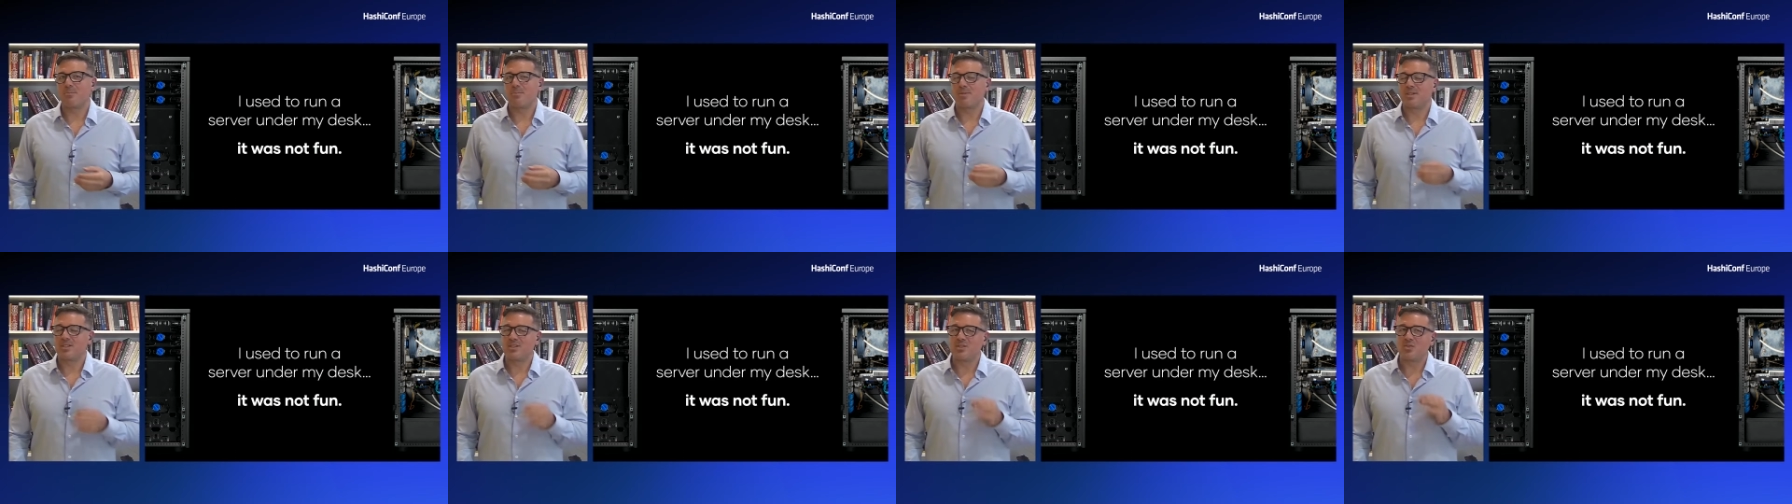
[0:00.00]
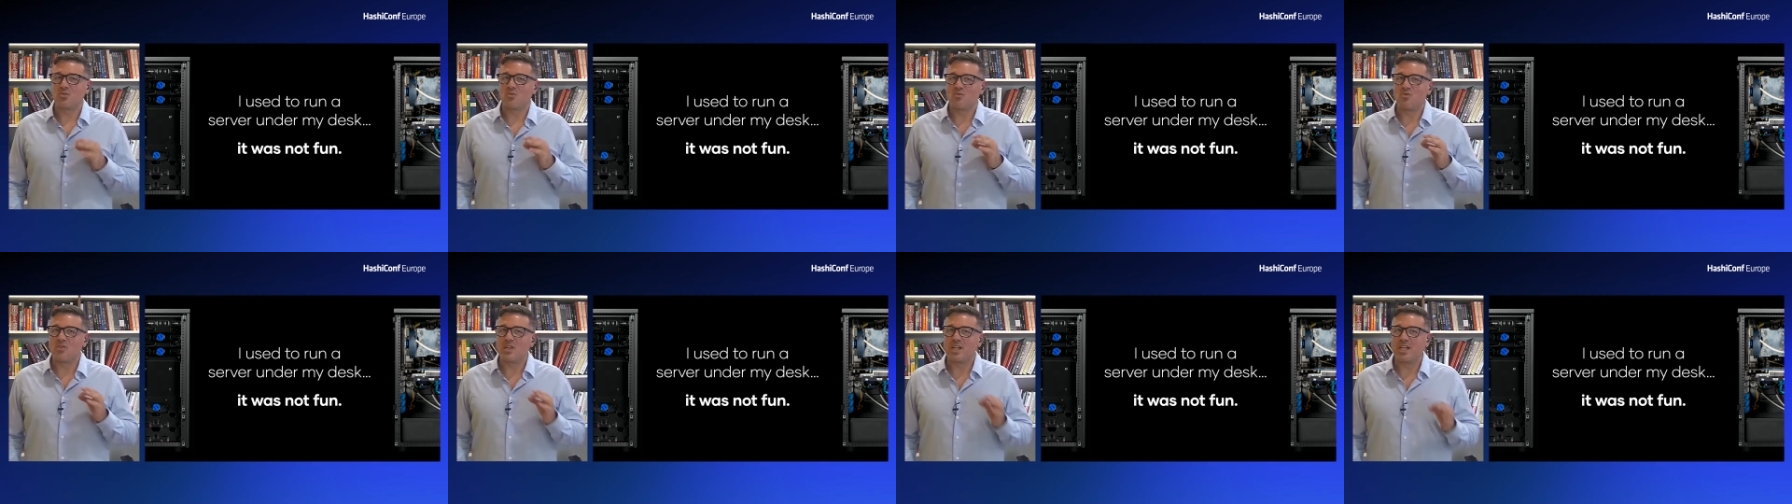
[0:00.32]
But this is
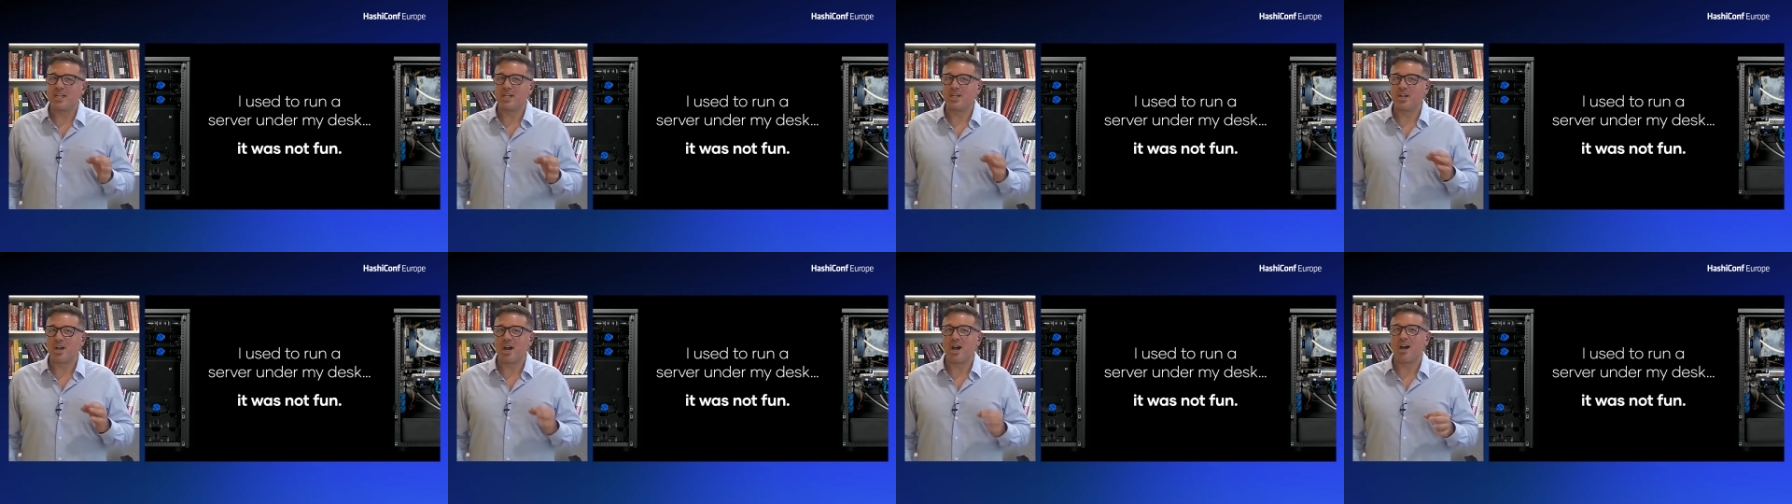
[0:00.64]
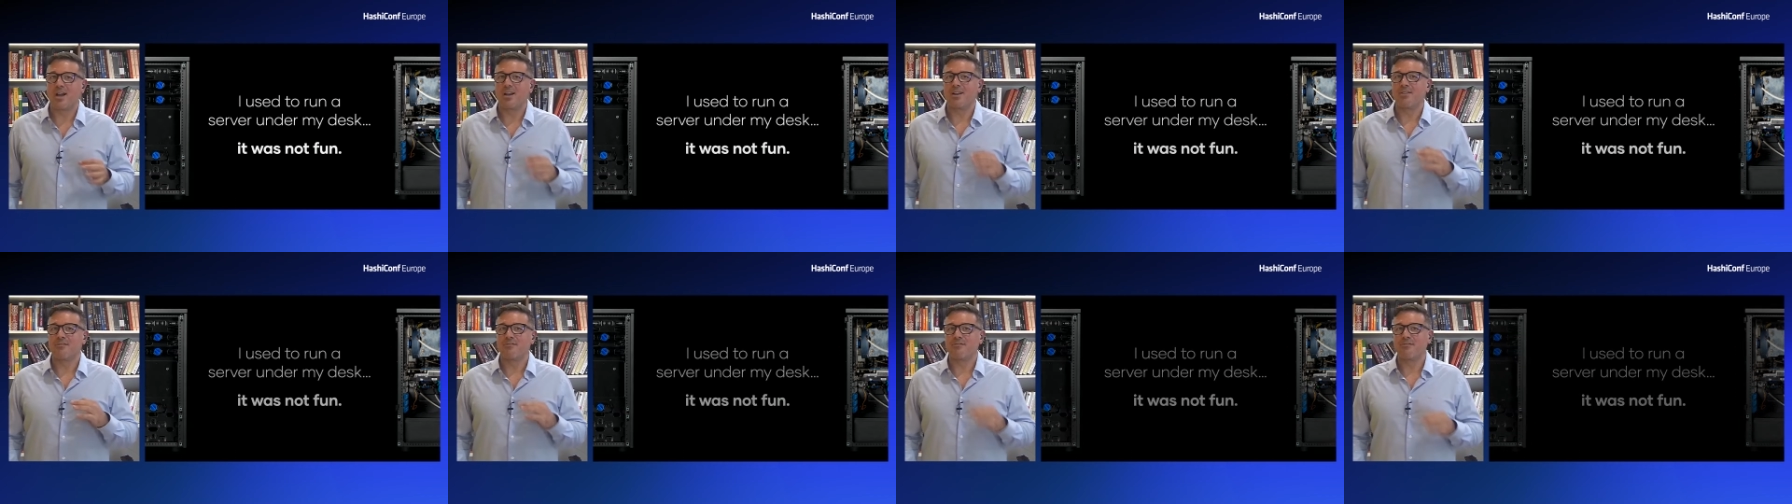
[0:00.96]
really
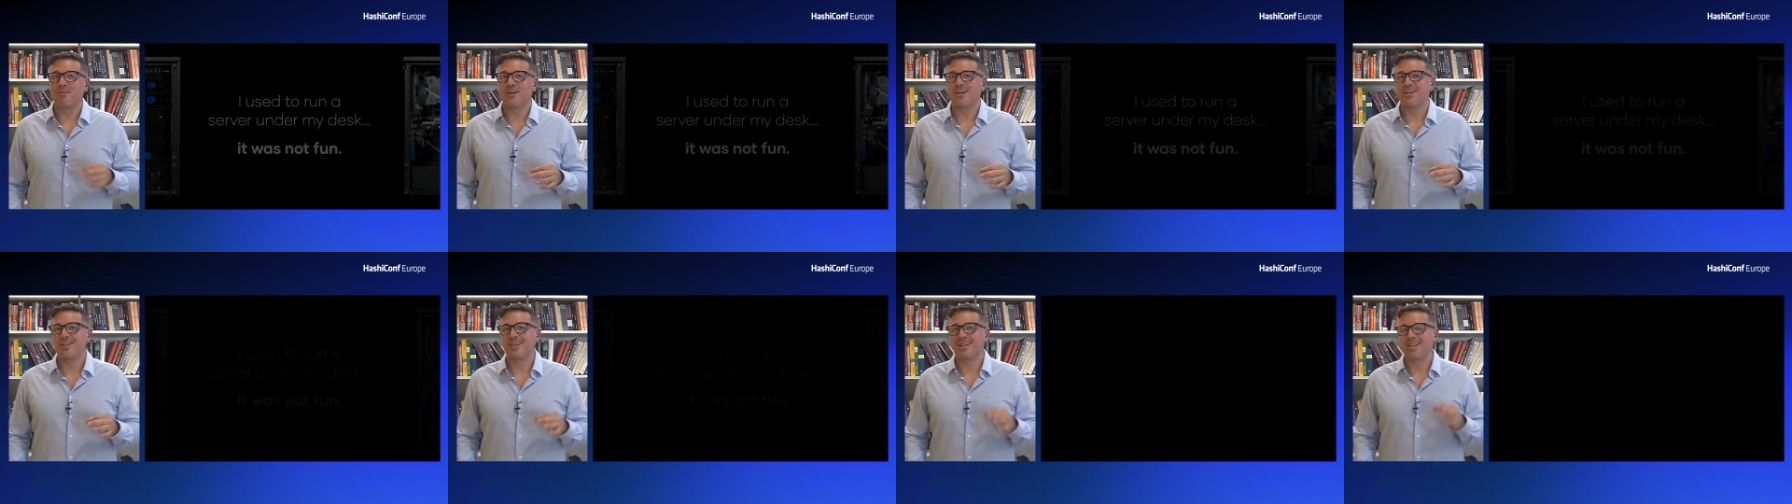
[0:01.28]
not a fun